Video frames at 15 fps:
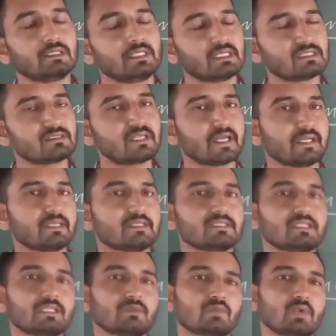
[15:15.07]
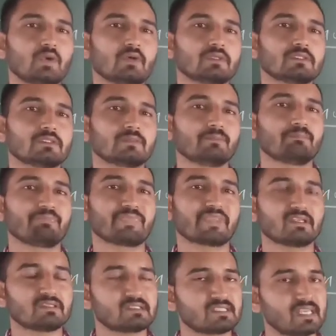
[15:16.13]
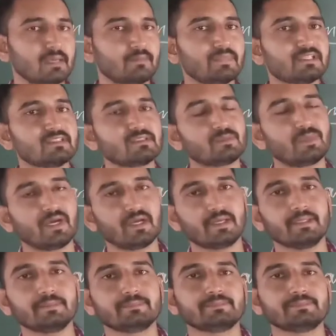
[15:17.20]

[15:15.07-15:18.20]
this dynasty was established by